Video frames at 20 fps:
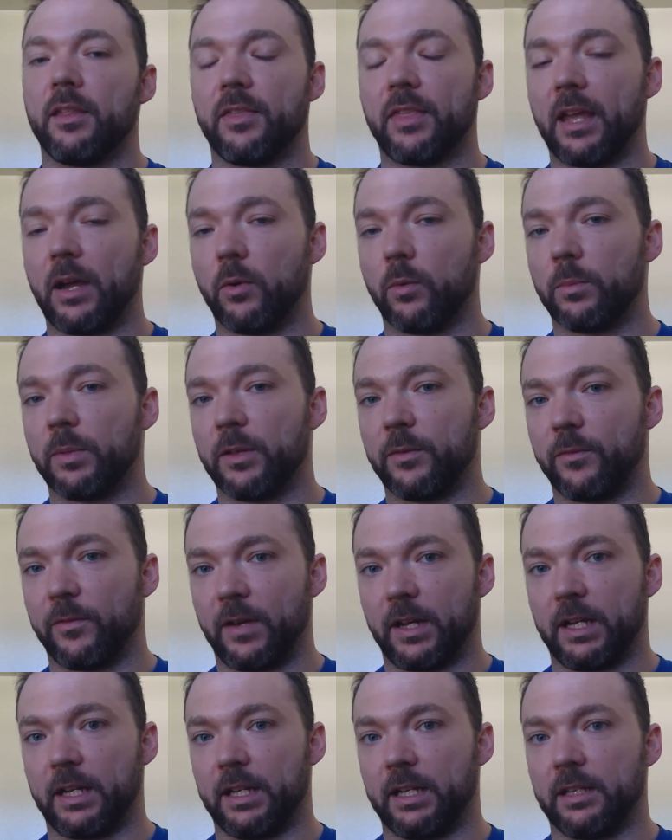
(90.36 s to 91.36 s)
That would be
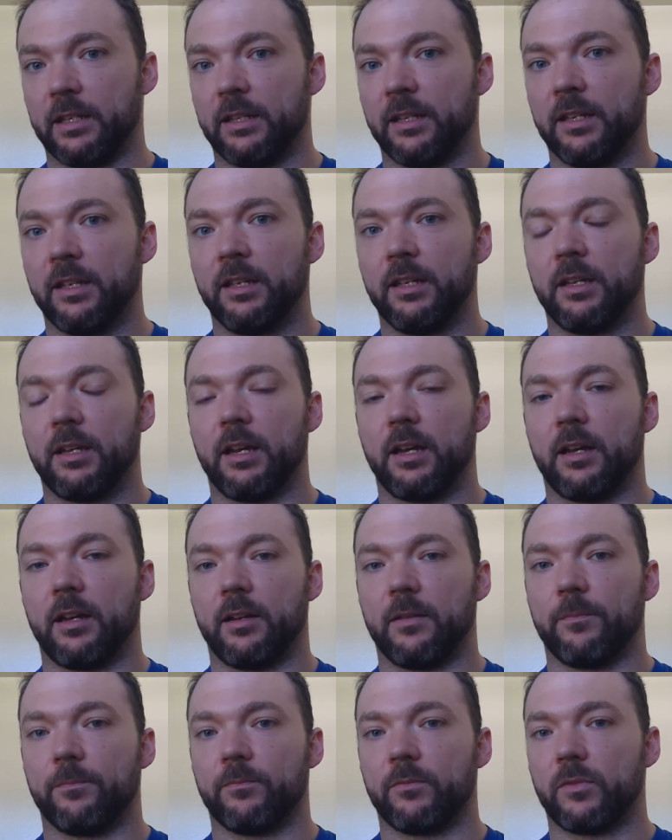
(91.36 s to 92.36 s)
fine.
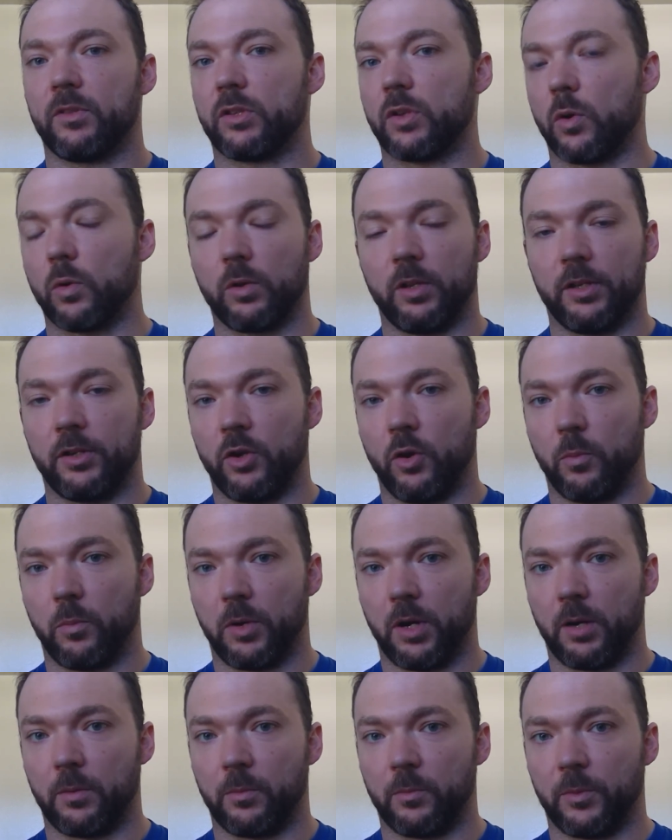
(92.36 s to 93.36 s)
Totally no
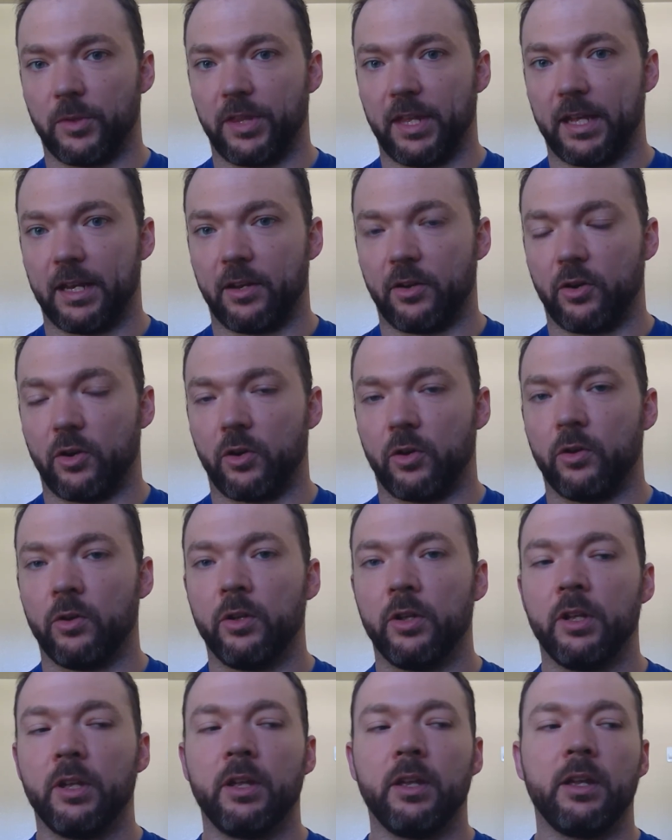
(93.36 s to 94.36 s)
problem with that at all.